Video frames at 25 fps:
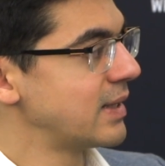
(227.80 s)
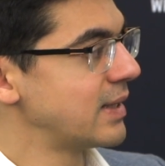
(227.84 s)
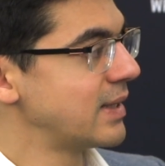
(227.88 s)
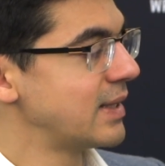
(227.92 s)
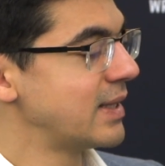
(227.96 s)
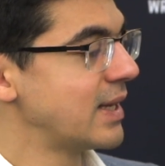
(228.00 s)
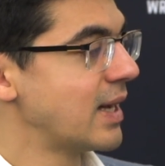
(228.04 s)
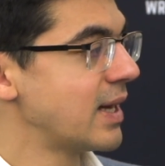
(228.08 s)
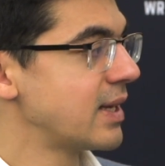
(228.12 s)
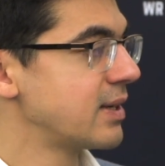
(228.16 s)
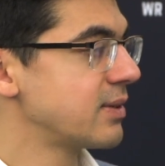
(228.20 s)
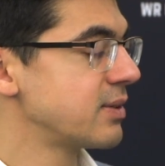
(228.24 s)

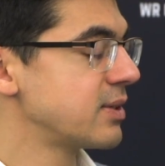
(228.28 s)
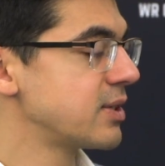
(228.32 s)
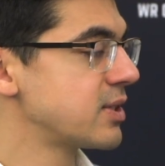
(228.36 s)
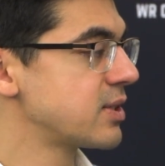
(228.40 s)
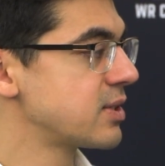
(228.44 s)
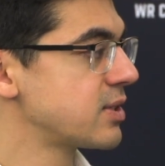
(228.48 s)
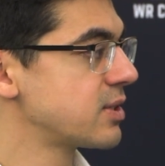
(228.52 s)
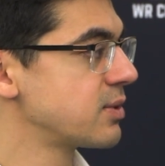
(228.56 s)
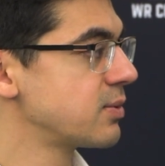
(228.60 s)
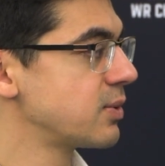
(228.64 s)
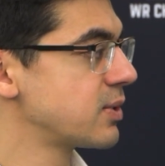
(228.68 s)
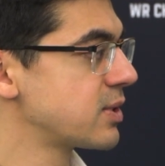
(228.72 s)
Jan
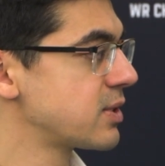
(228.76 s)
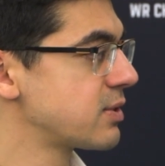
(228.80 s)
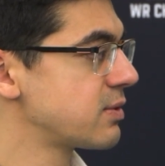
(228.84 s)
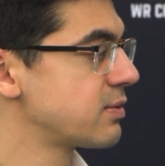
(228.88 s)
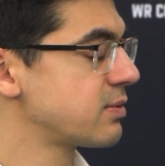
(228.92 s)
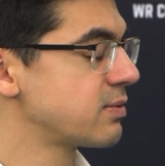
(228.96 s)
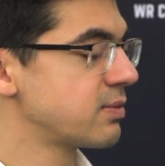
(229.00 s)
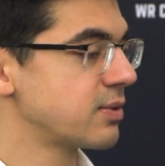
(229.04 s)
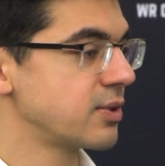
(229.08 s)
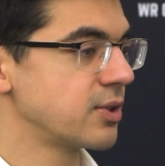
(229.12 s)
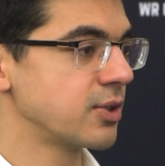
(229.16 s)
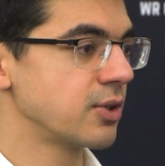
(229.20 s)
was
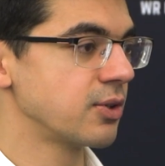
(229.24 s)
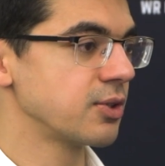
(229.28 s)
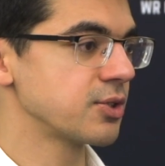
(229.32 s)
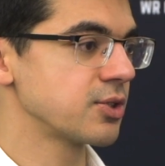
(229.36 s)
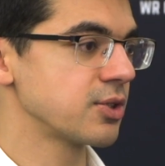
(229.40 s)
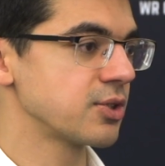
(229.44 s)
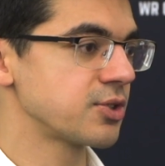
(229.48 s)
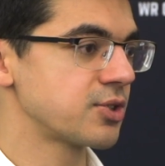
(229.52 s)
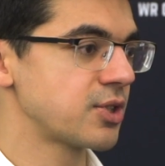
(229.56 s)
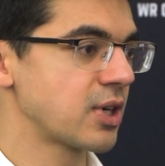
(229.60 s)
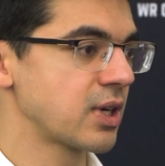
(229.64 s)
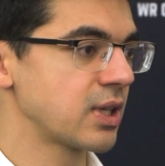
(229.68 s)

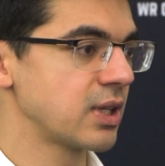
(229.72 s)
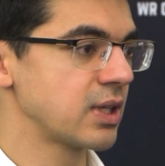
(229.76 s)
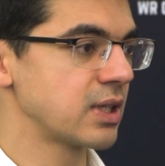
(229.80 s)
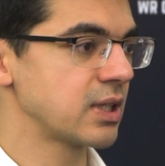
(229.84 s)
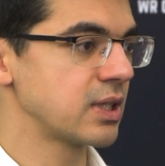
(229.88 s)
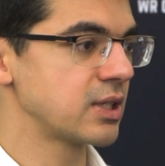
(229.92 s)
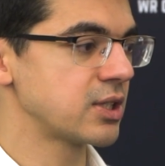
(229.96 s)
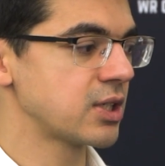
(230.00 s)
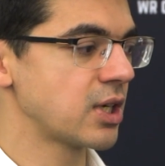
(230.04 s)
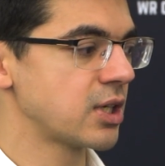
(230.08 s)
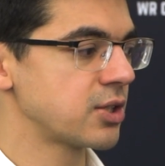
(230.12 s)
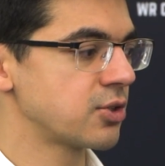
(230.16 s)
also struggling
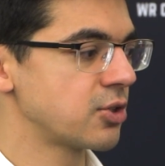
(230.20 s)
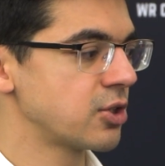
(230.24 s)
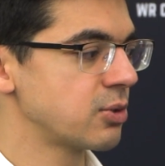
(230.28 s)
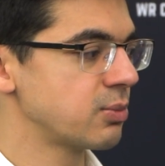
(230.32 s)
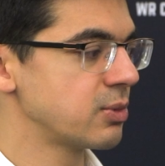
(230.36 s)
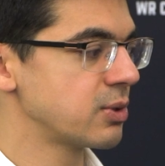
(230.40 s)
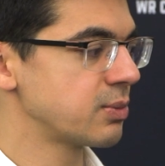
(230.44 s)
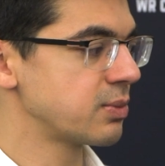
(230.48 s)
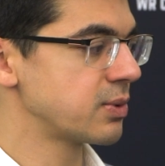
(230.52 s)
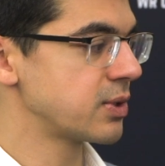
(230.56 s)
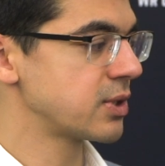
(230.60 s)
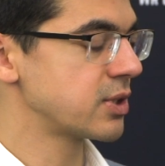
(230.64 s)
the entire
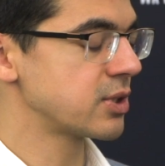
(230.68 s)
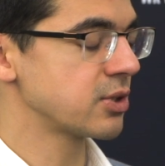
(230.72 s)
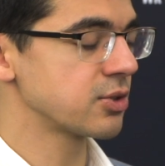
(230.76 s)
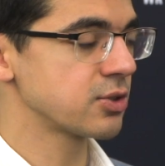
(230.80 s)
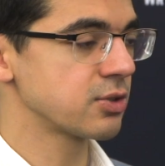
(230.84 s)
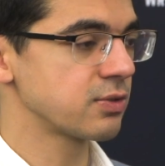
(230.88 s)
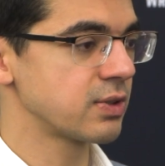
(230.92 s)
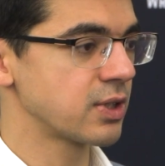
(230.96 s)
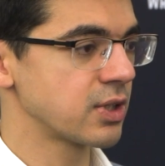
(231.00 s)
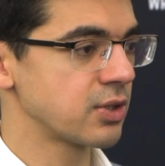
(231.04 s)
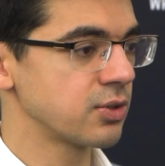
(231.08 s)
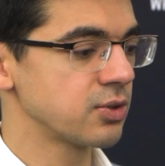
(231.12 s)
tournament, but he's
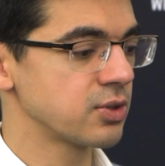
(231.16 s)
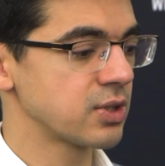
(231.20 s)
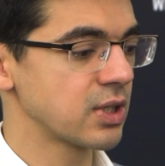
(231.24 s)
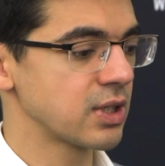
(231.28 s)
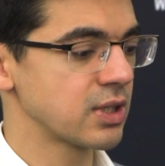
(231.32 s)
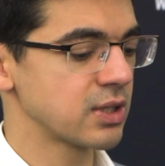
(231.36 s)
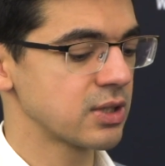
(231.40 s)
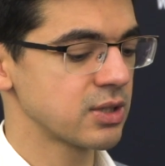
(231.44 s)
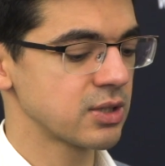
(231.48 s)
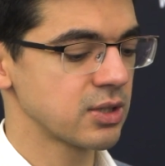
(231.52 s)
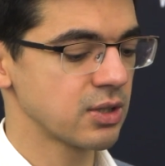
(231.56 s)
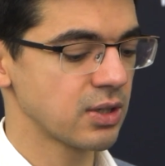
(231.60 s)
also very good.
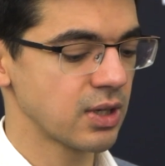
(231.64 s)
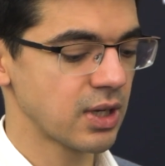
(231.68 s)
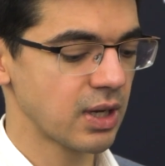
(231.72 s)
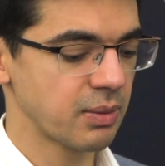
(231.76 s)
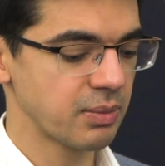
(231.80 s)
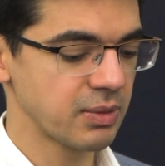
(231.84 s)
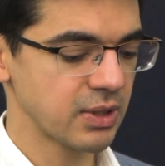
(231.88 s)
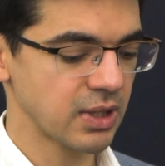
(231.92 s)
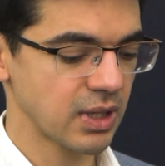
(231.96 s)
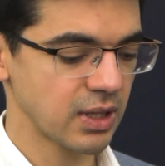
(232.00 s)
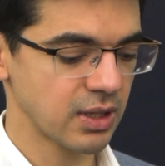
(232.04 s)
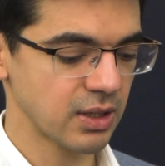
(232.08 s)
And so
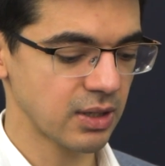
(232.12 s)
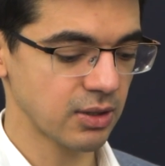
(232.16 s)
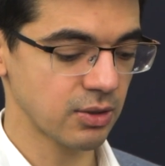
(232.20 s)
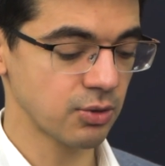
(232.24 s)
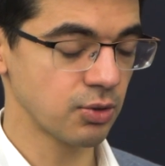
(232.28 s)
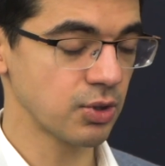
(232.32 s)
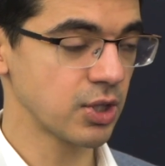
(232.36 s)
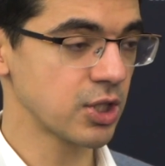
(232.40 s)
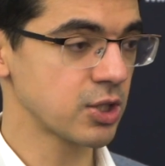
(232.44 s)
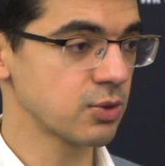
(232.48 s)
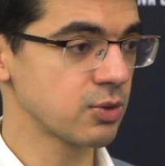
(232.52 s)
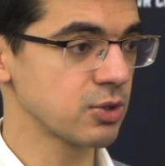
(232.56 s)

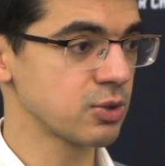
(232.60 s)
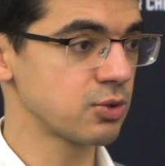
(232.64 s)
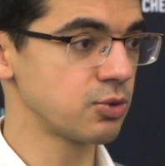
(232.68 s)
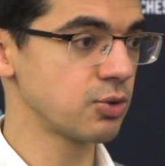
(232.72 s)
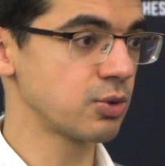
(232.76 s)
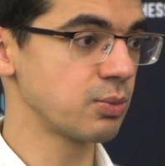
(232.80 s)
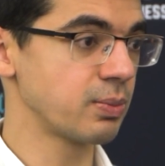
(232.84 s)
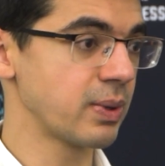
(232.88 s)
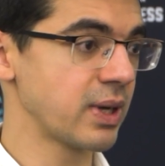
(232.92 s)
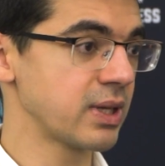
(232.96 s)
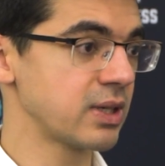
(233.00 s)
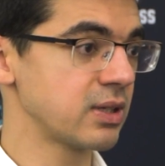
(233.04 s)
Gukesh was
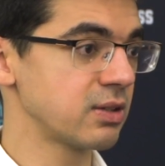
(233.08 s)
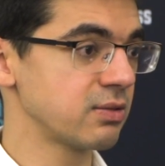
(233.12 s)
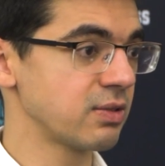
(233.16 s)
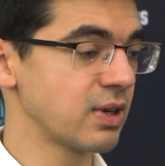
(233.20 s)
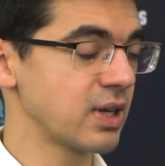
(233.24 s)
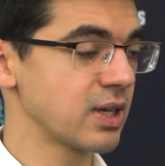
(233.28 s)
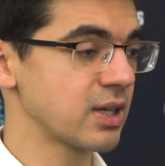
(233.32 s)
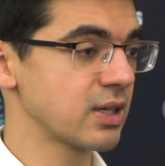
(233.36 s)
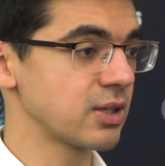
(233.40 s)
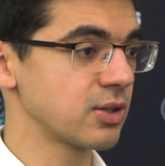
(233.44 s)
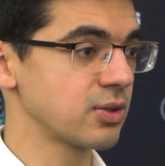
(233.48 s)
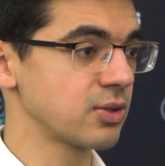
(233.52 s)
doing bad in
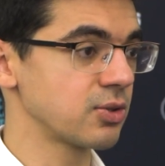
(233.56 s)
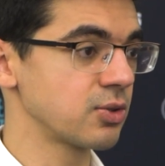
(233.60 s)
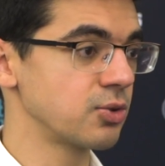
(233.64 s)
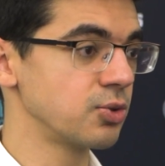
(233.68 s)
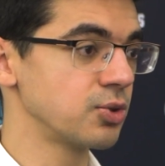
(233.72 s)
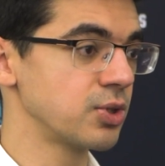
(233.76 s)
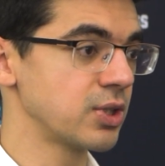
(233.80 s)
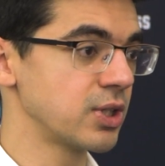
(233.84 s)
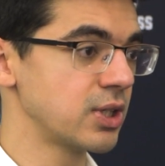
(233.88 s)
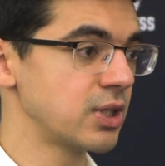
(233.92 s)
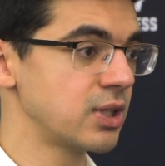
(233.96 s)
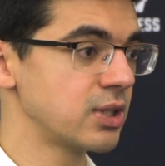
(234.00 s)
Vike and
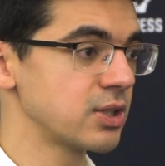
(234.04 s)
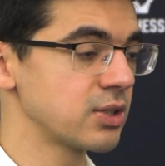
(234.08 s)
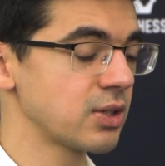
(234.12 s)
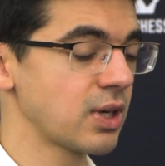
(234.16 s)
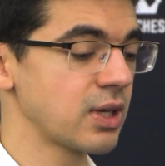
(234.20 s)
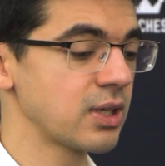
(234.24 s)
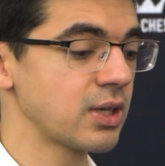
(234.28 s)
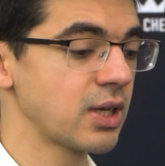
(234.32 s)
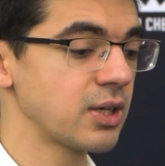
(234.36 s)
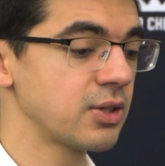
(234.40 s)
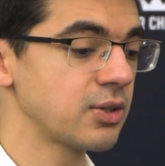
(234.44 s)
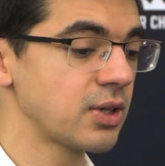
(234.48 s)
good here. So
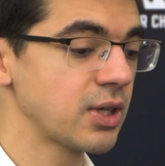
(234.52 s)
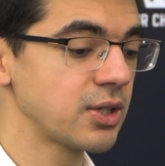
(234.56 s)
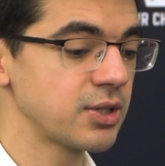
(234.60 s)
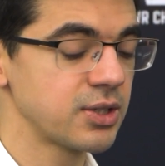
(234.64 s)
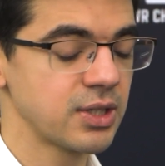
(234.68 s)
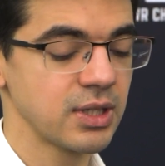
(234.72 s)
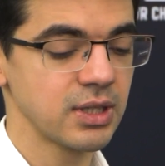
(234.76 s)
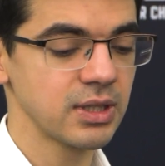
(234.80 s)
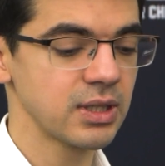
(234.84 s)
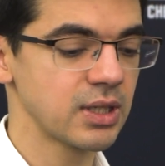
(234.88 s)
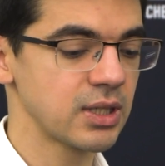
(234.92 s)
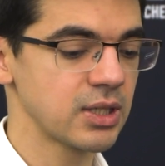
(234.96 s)
I
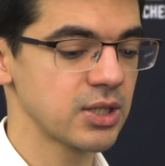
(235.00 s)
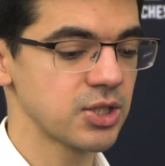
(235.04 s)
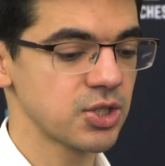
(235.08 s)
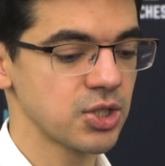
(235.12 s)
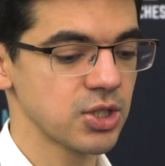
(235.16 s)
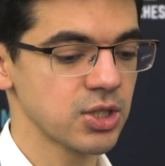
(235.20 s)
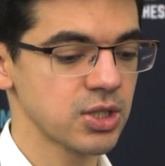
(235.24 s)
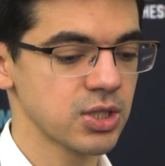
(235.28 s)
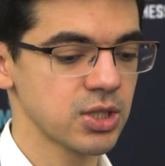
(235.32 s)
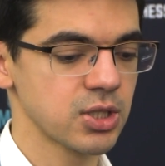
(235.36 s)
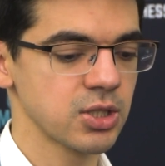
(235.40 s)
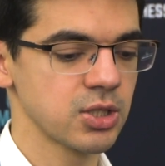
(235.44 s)
think it's
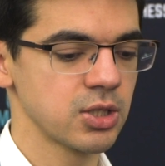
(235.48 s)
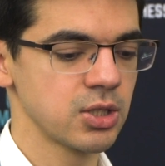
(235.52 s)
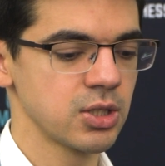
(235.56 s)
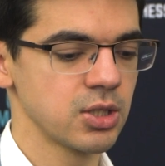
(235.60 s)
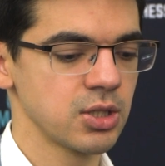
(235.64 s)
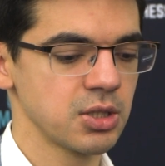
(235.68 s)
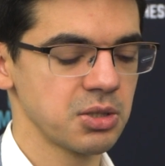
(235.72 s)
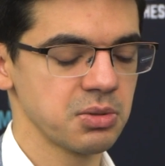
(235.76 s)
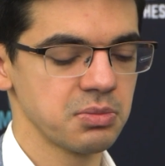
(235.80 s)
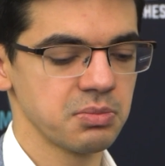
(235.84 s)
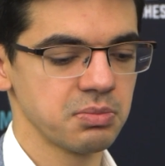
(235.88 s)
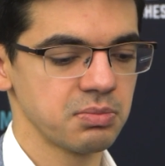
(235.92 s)

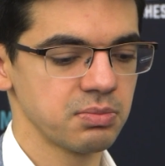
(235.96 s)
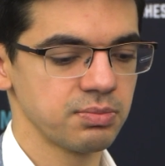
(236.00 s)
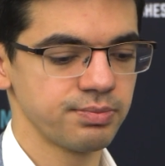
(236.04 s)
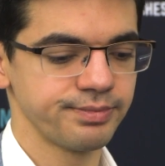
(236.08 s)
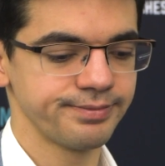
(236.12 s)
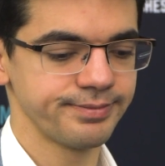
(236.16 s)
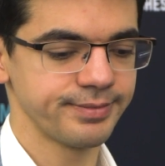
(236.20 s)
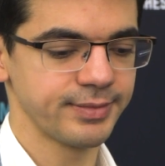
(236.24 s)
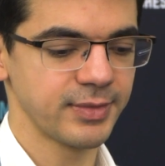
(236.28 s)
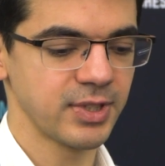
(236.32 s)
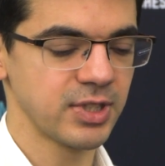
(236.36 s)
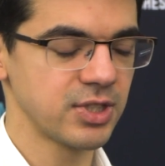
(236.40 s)

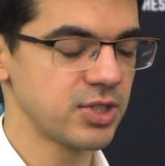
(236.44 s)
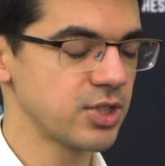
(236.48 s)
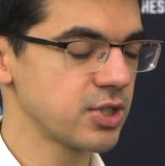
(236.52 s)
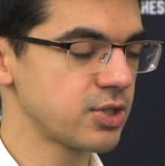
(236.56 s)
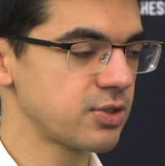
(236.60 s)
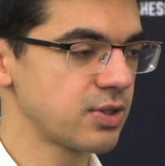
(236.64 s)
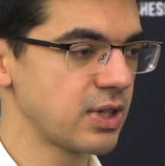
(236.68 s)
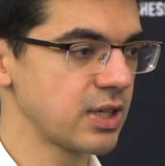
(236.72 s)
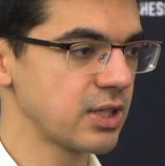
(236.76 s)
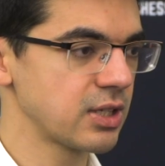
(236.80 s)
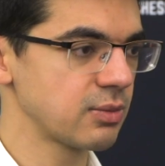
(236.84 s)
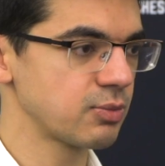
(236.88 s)

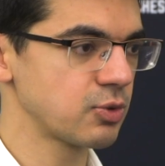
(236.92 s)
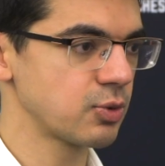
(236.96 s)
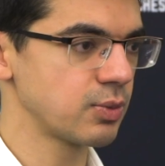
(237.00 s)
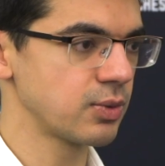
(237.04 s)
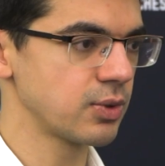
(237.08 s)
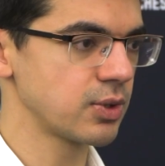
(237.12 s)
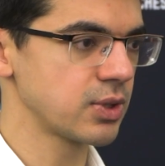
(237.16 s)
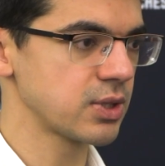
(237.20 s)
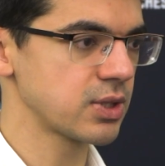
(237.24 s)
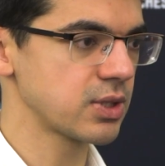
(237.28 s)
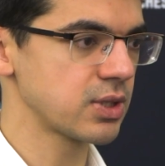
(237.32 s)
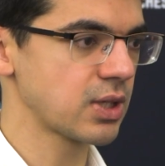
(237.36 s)
just random, to
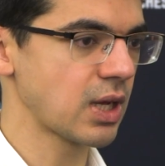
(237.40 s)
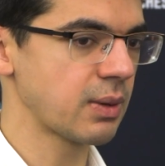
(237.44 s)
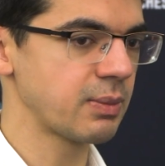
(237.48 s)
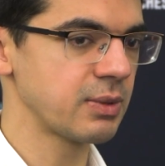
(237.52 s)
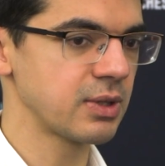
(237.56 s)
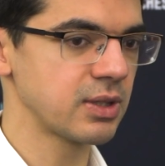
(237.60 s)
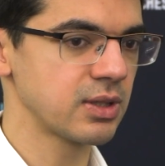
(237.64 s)
be honest.